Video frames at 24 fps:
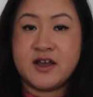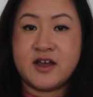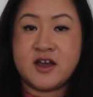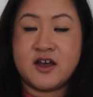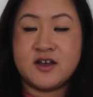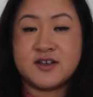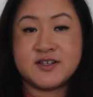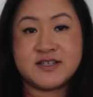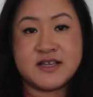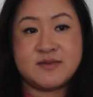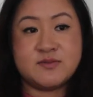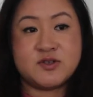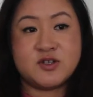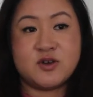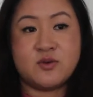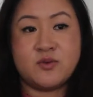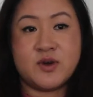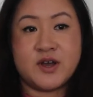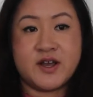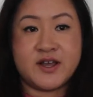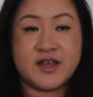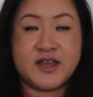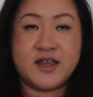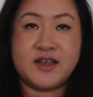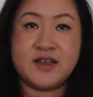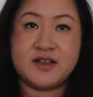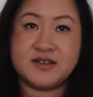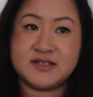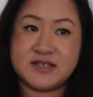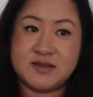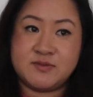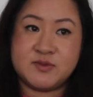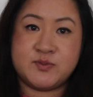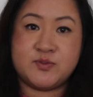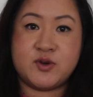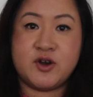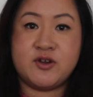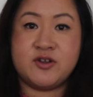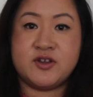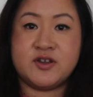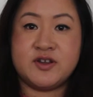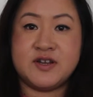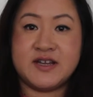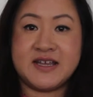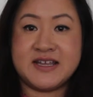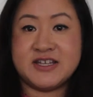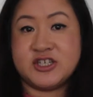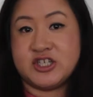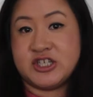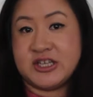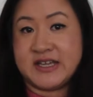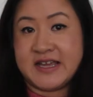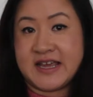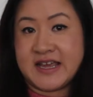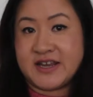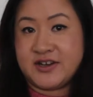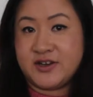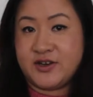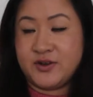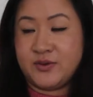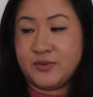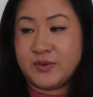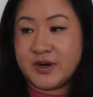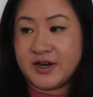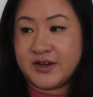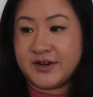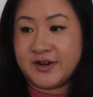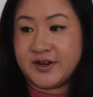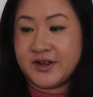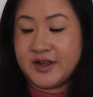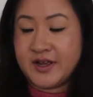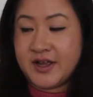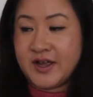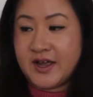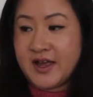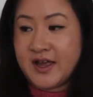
her SIM's not working, her SIM's broken, can she get a new one?